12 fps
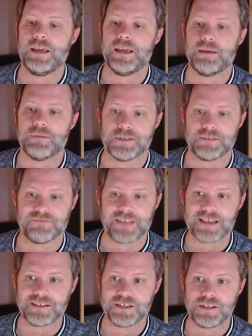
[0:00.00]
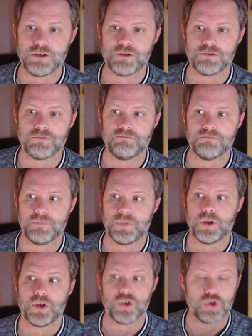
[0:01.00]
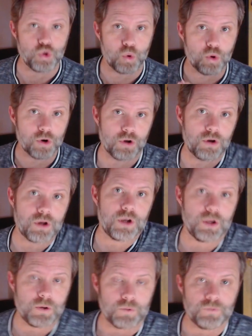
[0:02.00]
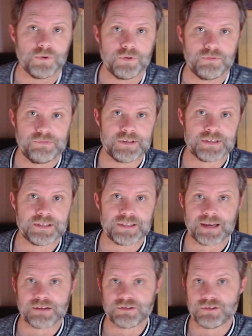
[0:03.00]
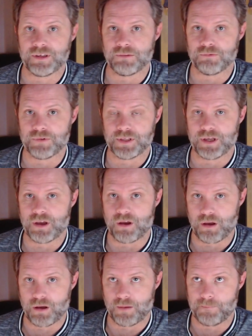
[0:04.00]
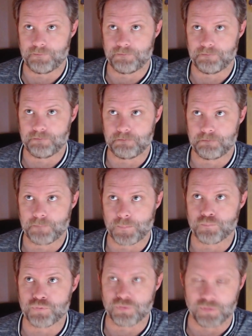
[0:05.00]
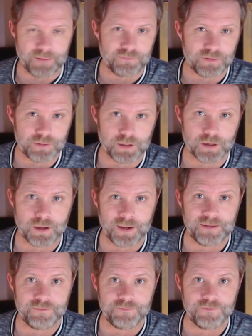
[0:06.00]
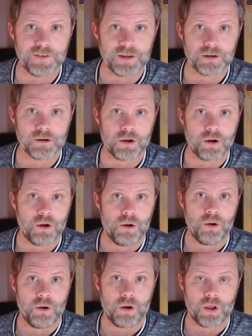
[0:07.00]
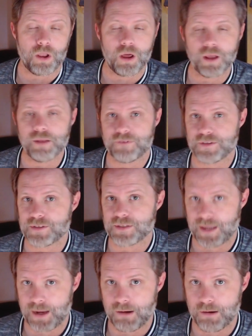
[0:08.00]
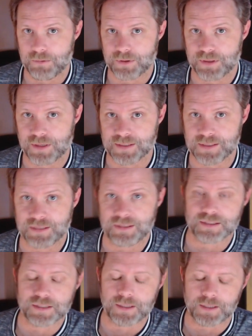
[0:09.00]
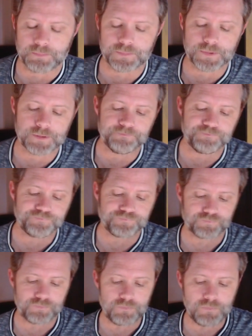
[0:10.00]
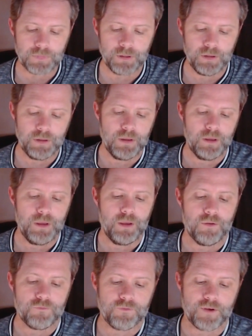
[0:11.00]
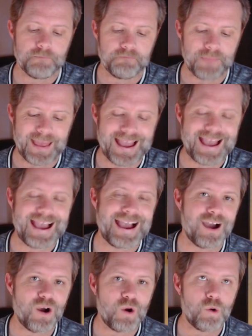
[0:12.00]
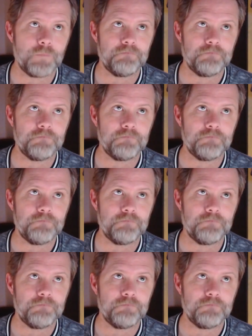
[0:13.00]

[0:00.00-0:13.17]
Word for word: Because if that's you, you're not alone. This is actually a really prevalent kind of fear a lot of us carry with us, and this comes from how